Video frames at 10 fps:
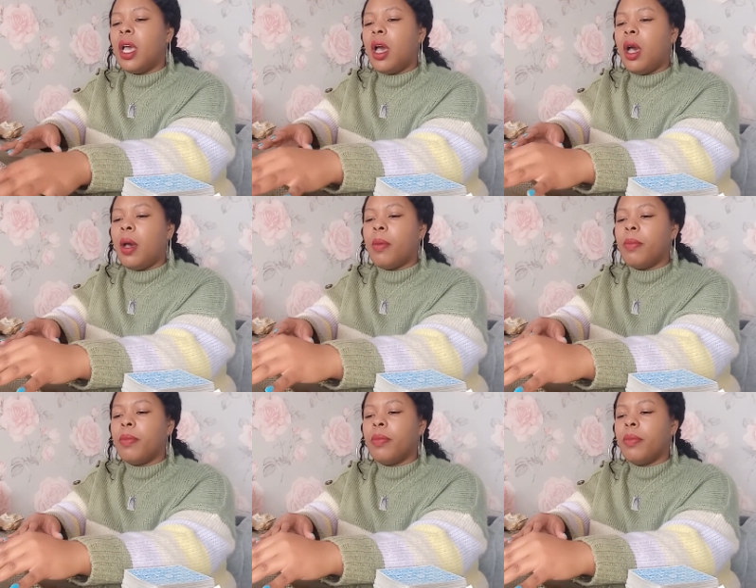
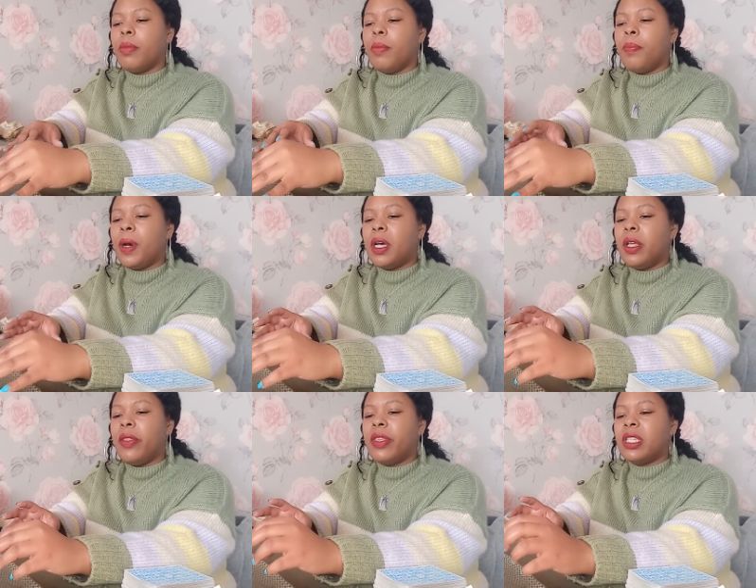but
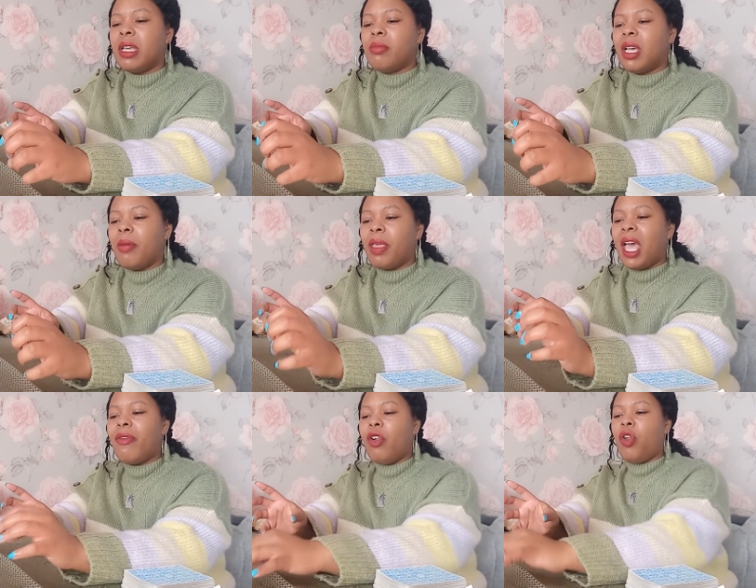at the same time, they
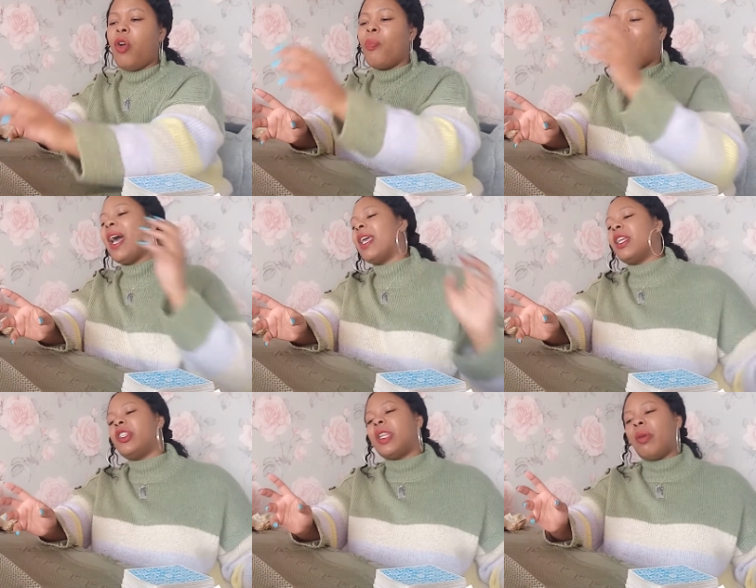have a lot of
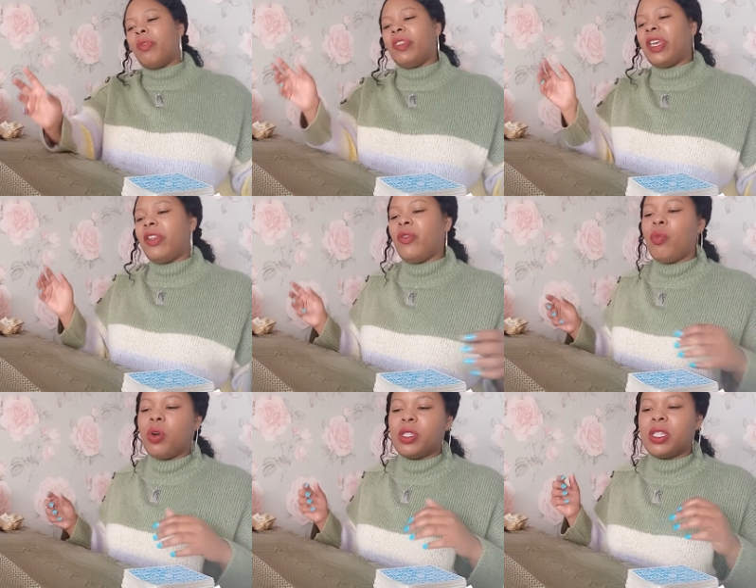baggage there with the Ten of
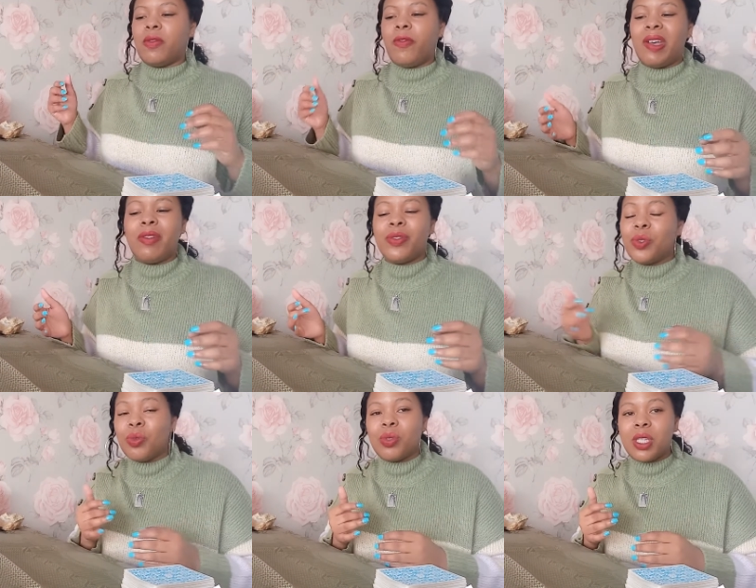Wands and Five of
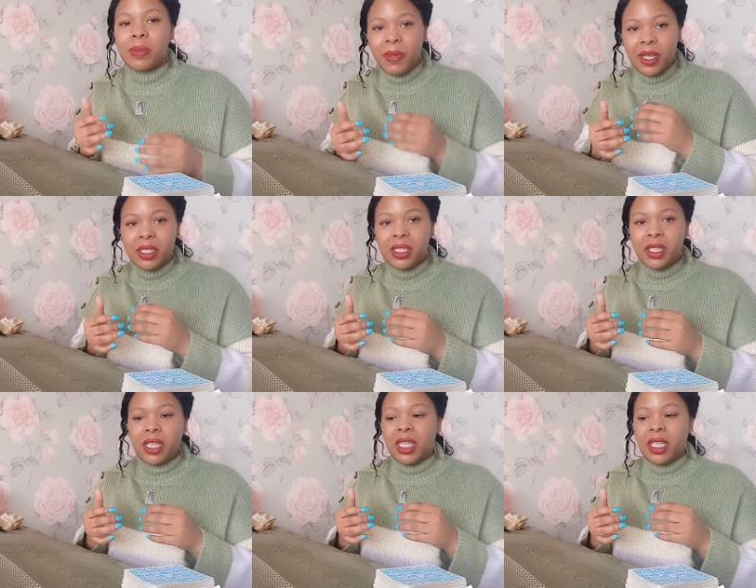Swords. This person